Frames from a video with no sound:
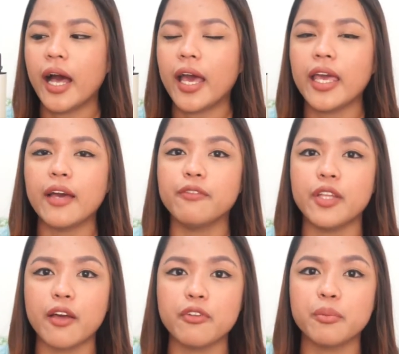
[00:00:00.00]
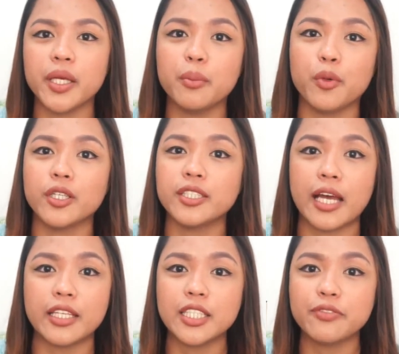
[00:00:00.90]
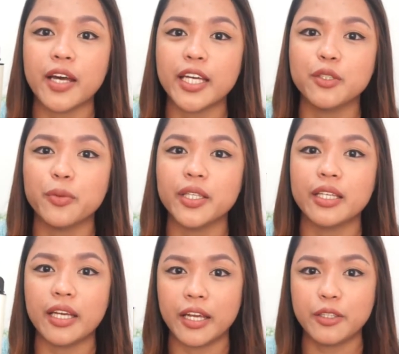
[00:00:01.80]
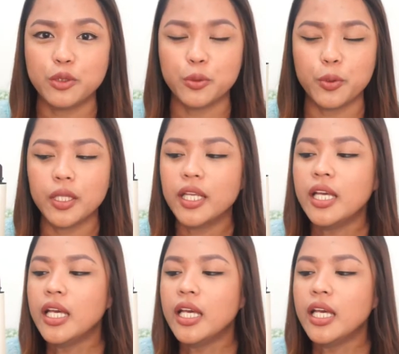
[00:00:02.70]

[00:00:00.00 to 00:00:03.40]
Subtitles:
I have never been more satisfied with a hair tool.